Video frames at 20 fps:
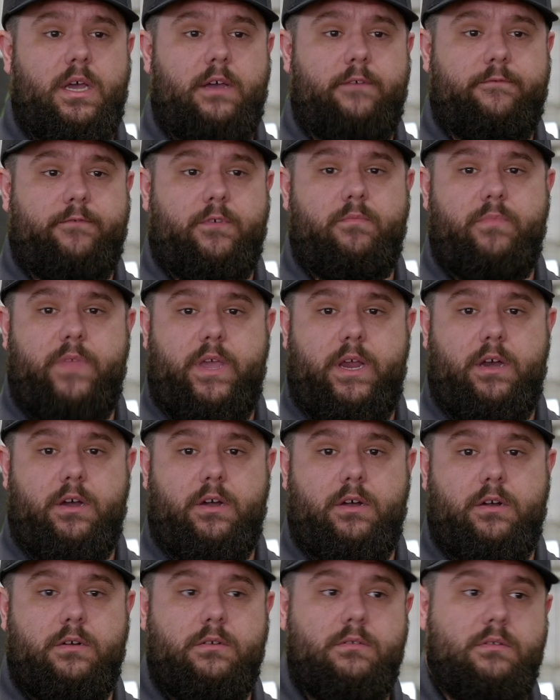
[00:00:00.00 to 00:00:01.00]
From
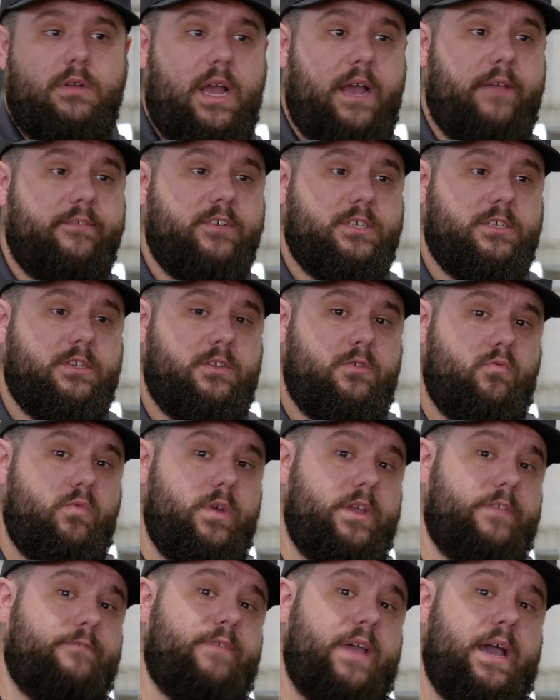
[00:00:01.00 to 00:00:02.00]
there, obviously
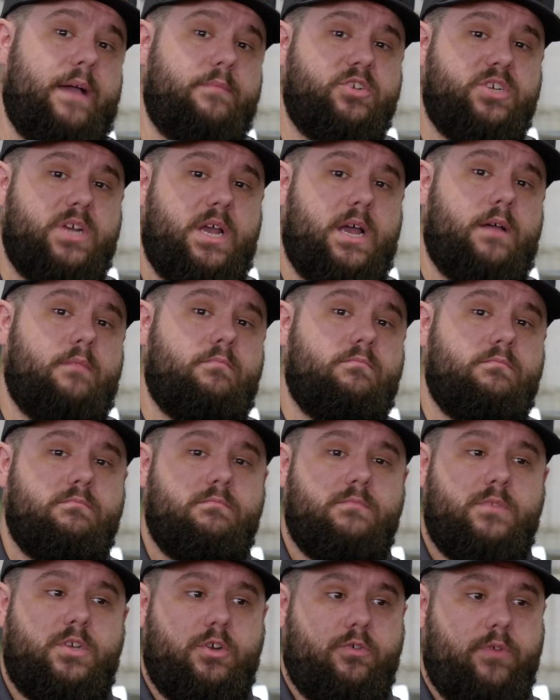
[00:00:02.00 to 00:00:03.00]
with Fab Shop,
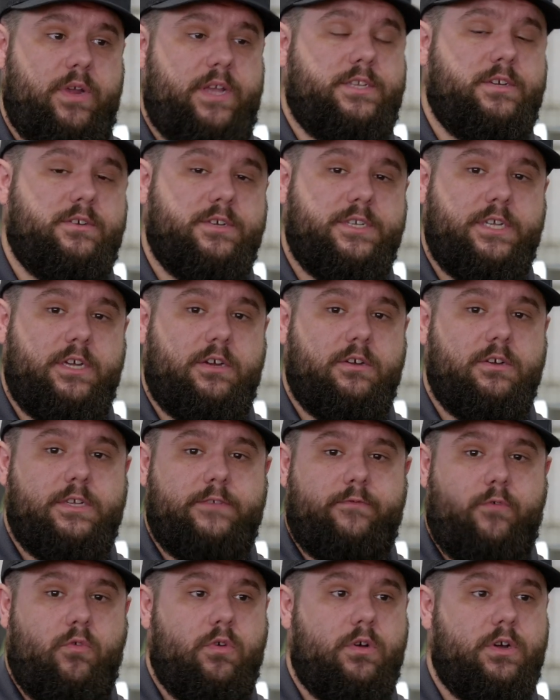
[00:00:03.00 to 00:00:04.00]
creates our stickers
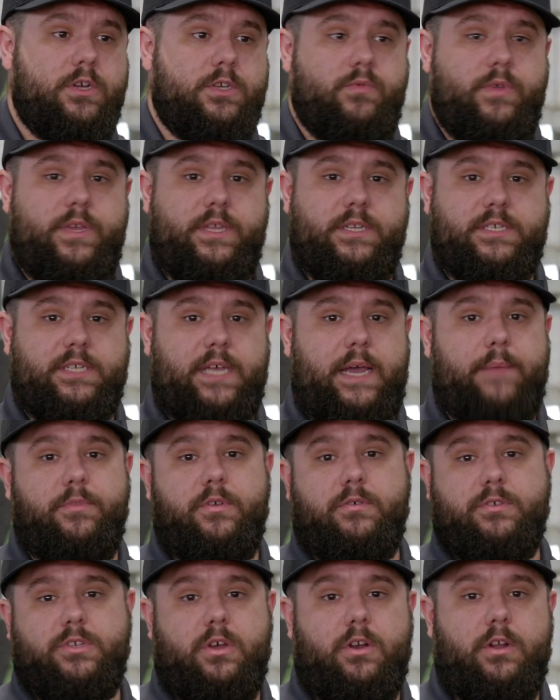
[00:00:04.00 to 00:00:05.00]
for us. We can slap
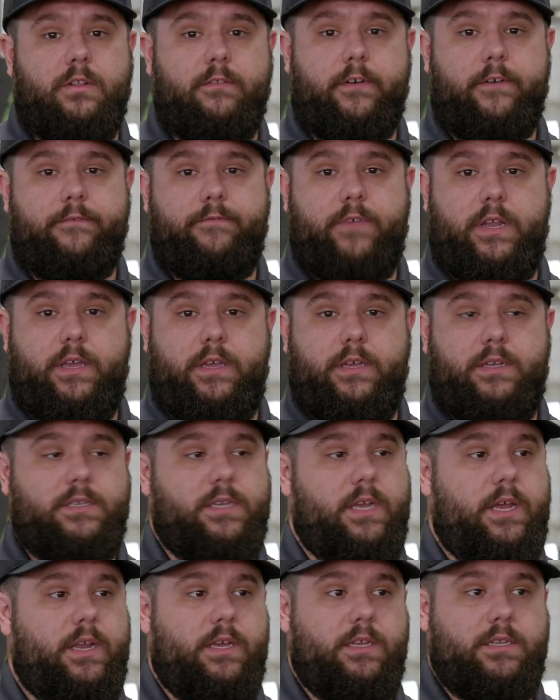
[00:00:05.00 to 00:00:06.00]
those on all our
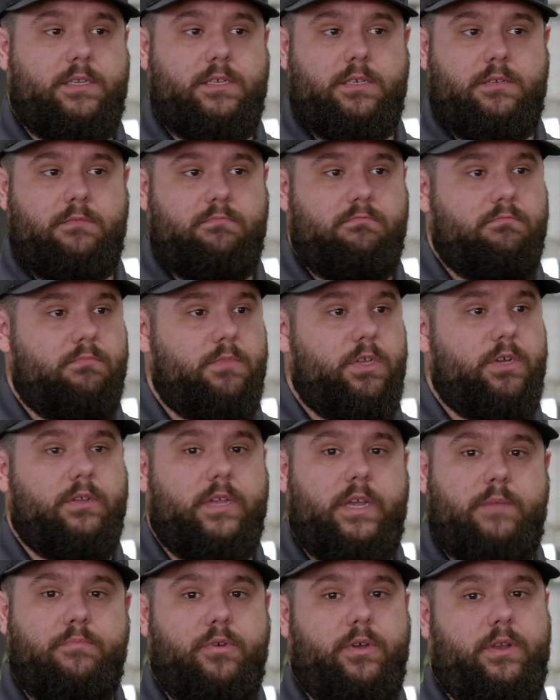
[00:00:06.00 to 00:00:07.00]
fittings, and it's
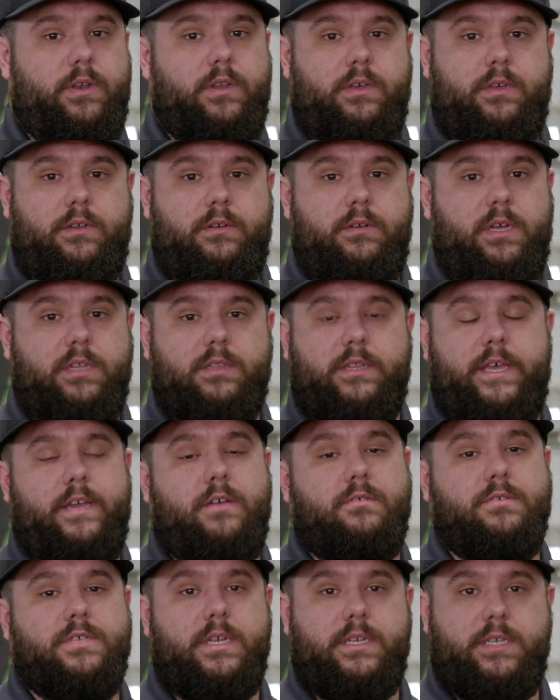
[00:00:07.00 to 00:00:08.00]
literally like putting a
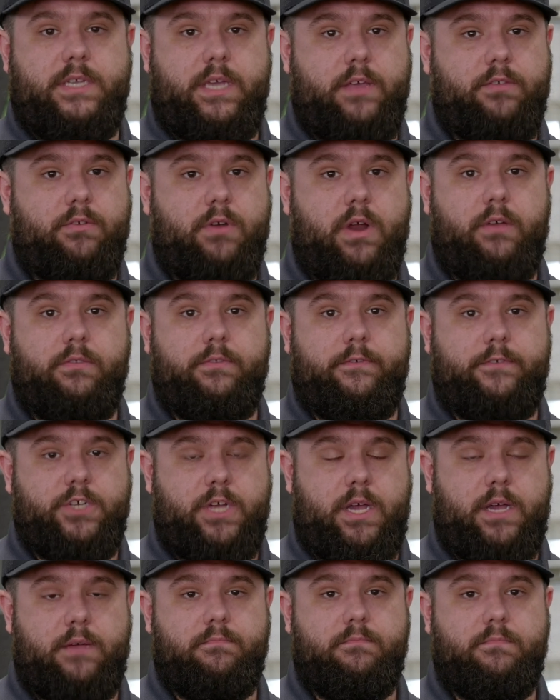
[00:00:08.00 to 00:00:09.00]
Lego set together out in the
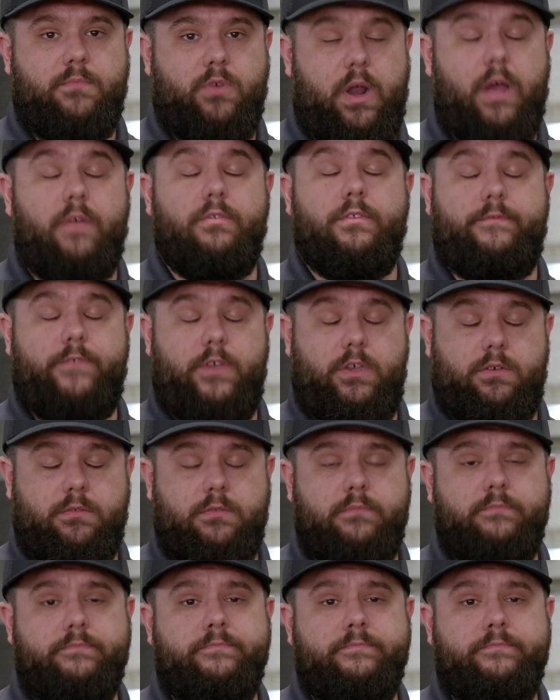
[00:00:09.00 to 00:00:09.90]
shop or out in the field.